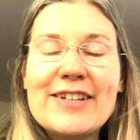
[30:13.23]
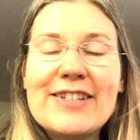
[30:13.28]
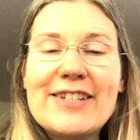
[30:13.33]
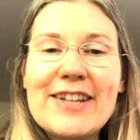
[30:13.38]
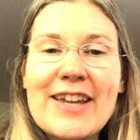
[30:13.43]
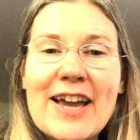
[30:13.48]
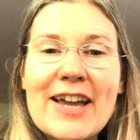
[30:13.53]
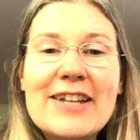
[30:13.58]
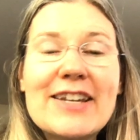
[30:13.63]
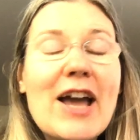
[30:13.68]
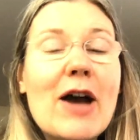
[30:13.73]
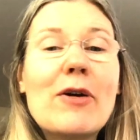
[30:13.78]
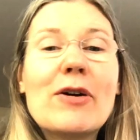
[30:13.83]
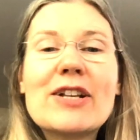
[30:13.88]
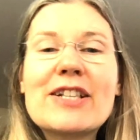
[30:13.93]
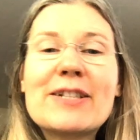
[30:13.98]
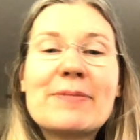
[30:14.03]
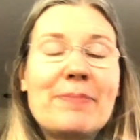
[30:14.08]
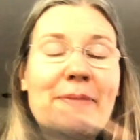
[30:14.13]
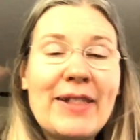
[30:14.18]
now
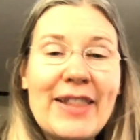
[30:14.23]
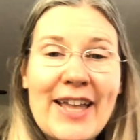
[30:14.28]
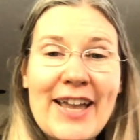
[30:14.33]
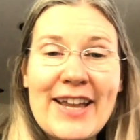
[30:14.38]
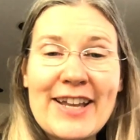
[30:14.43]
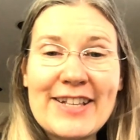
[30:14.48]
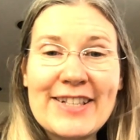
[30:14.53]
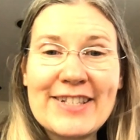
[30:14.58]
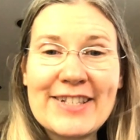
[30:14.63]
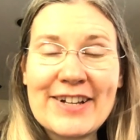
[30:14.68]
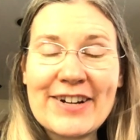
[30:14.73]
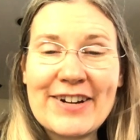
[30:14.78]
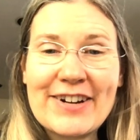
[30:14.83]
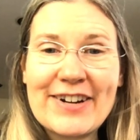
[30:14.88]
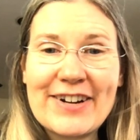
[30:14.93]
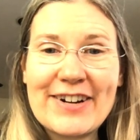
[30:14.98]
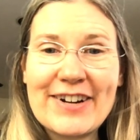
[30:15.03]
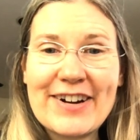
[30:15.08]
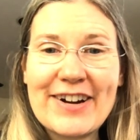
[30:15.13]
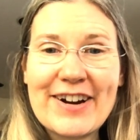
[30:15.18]
explains
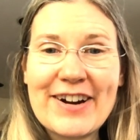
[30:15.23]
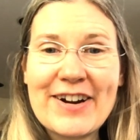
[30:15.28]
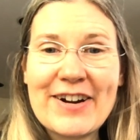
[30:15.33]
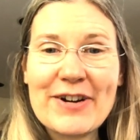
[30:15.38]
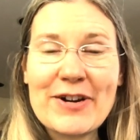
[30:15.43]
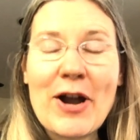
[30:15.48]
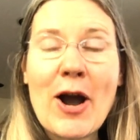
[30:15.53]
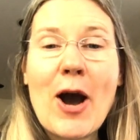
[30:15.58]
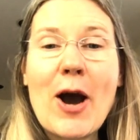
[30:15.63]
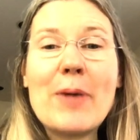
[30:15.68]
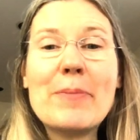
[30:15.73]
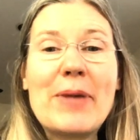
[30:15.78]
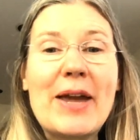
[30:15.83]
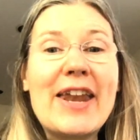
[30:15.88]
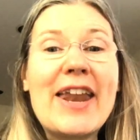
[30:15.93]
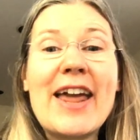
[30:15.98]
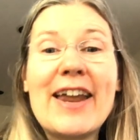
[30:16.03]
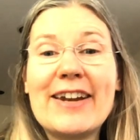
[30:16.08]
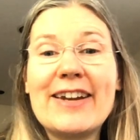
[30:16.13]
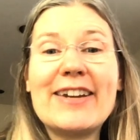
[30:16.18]
her her comment,
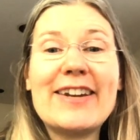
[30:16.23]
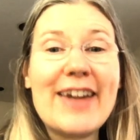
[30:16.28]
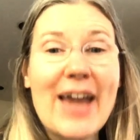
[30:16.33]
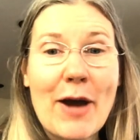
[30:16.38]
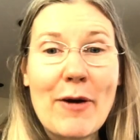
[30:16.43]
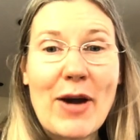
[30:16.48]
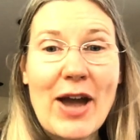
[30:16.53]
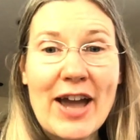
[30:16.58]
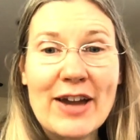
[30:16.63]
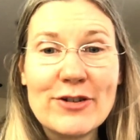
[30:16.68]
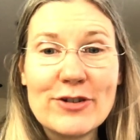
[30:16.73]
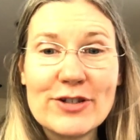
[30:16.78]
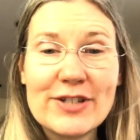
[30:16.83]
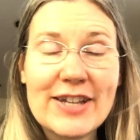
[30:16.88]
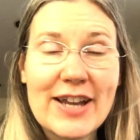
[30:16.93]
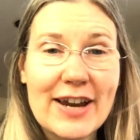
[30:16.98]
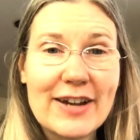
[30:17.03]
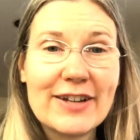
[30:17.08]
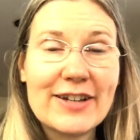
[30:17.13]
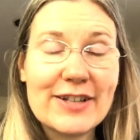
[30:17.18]
and now I
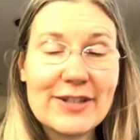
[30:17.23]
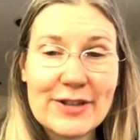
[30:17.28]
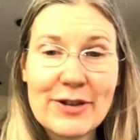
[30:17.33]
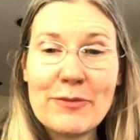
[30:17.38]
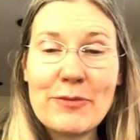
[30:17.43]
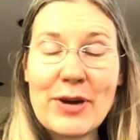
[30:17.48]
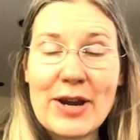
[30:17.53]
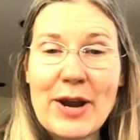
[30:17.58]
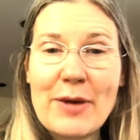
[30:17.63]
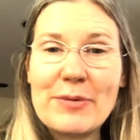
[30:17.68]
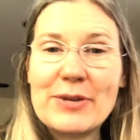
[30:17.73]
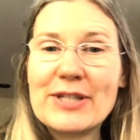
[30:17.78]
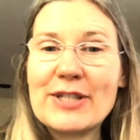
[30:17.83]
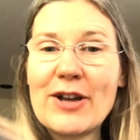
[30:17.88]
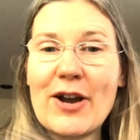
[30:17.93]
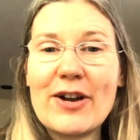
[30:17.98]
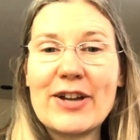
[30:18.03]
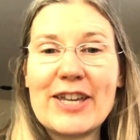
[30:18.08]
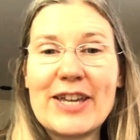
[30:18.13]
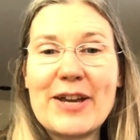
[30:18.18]
understand because what I was
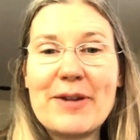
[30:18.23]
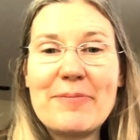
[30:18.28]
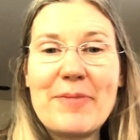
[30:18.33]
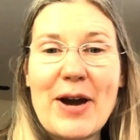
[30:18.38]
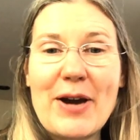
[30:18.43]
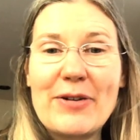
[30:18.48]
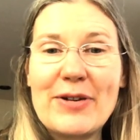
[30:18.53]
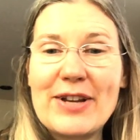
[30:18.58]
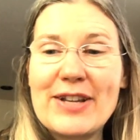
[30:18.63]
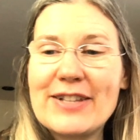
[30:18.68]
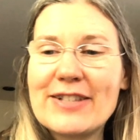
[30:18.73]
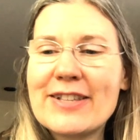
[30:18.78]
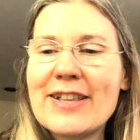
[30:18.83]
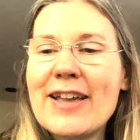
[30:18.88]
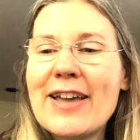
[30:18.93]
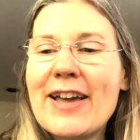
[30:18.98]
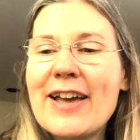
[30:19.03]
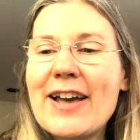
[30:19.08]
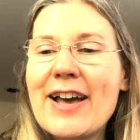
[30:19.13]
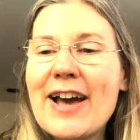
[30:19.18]
talking about is,
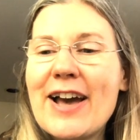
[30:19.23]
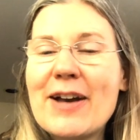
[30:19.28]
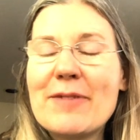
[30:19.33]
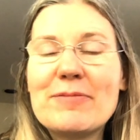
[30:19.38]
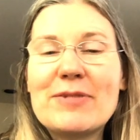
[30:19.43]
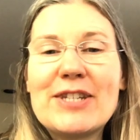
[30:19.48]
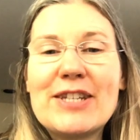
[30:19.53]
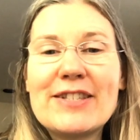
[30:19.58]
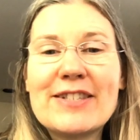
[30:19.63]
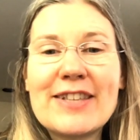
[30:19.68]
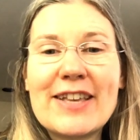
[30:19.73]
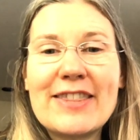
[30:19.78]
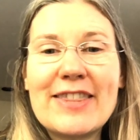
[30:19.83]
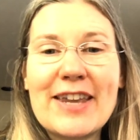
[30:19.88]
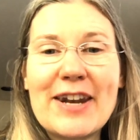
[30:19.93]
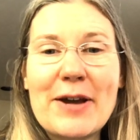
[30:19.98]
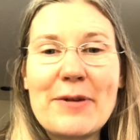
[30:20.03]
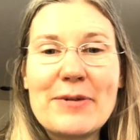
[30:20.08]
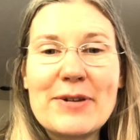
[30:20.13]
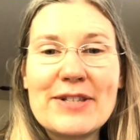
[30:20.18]
um, she said that
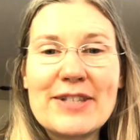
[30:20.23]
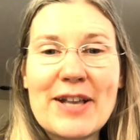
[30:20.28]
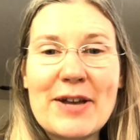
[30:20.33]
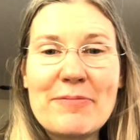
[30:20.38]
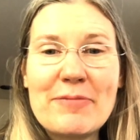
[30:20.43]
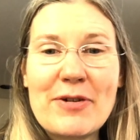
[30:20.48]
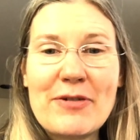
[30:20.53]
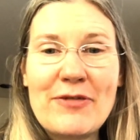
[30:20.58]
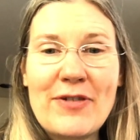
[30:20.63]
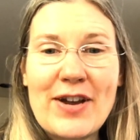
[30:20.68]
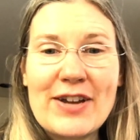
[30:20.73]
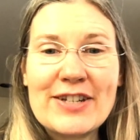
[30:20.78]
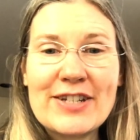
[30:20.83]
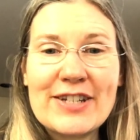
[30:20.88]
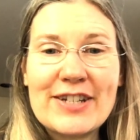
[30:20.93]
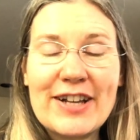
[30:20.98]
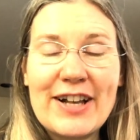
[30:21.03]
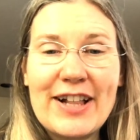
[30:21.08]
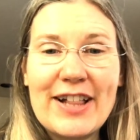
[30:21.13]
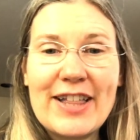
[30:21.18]
I was a
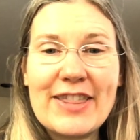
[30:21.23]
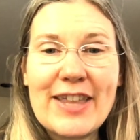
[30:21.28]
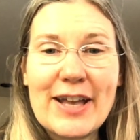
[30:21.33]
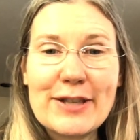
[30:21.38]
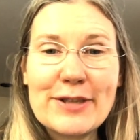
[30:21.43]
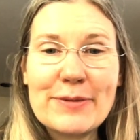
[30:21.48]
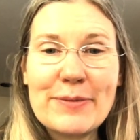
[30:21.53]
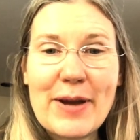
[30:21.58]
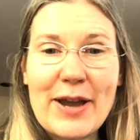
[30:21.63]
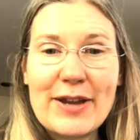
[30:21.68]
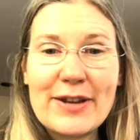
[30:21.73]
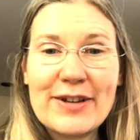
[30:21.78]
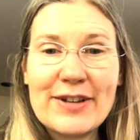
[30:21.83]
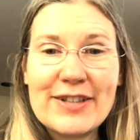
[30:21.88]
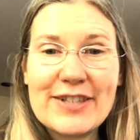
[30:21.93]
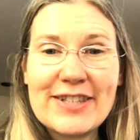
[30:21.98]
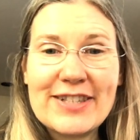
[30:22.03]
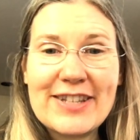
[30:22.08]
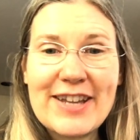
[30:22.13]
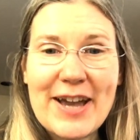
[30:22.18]
professional, and that's why I could
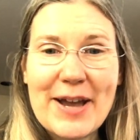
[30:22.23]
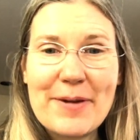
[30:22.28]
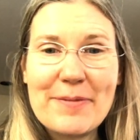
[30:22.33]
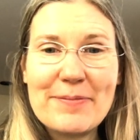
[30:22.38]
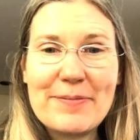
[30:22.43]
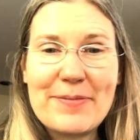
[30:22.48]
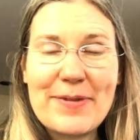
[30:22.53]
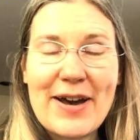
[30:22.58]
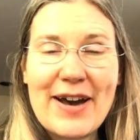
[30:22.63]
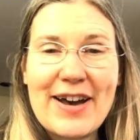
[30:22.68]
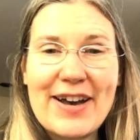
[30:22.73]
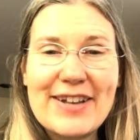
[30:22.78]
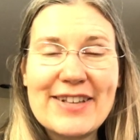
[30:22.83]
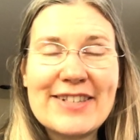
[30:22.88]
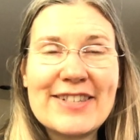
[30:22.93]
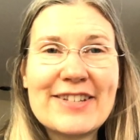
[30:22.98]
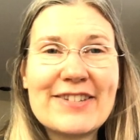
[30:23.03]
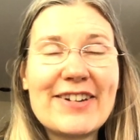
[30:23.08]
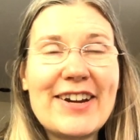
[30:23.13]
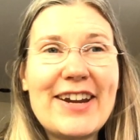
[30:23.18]
stamp uh,
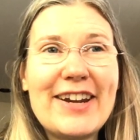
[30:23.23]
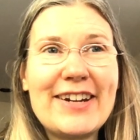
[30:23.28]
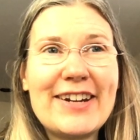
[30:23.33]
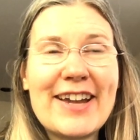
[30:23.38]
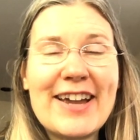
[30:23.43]
straight.